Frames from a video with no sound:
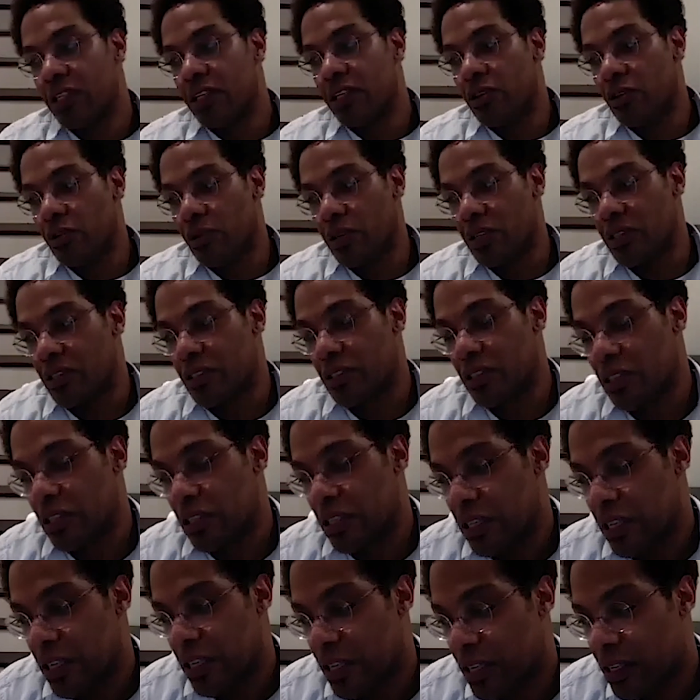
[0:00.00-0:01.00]

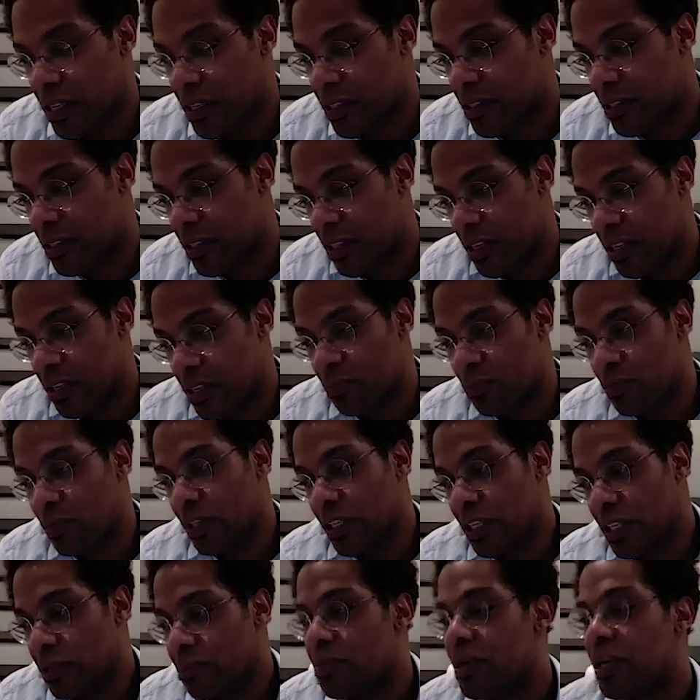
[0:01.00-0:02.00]
it
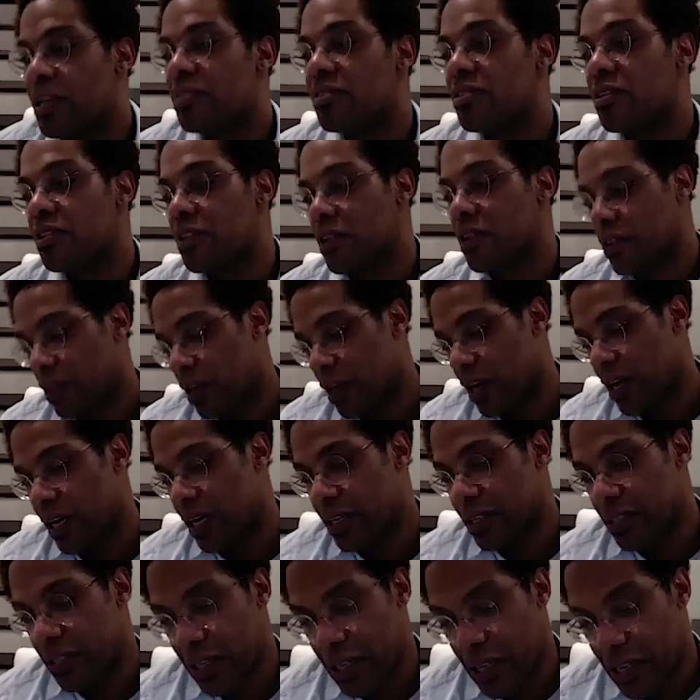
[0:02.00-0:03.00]
really depends on the
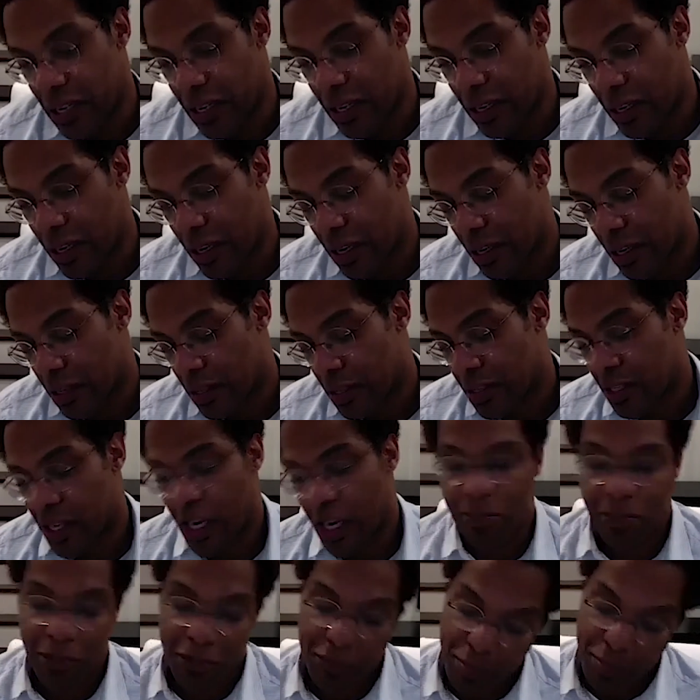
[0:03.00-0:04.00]
client and the
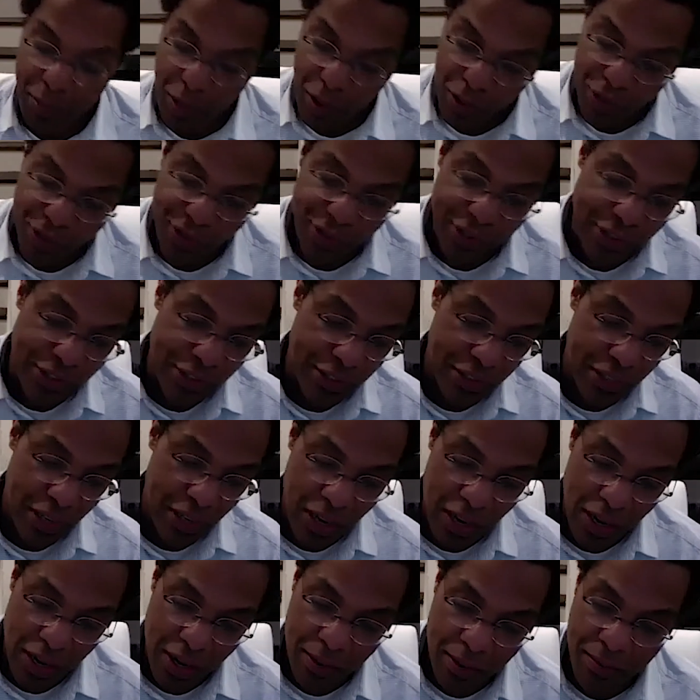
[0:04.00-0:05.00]
type of purchase.
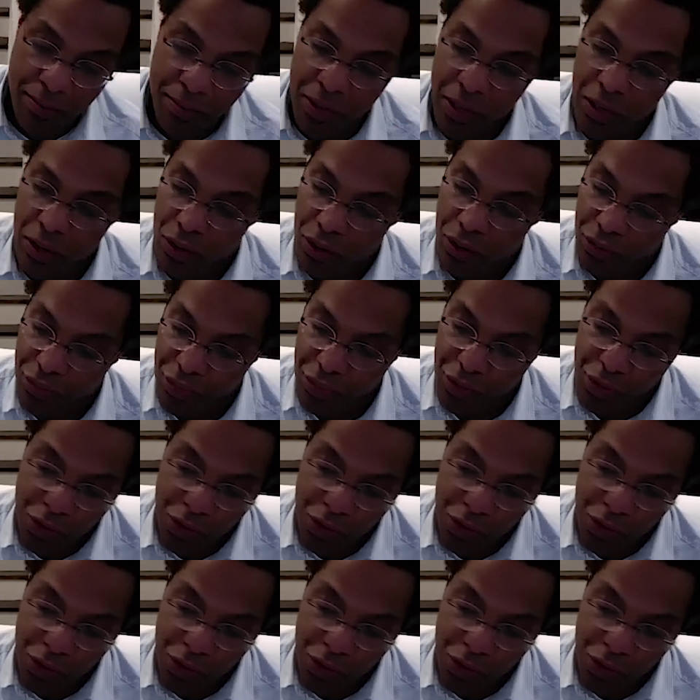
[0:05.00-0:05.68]
For your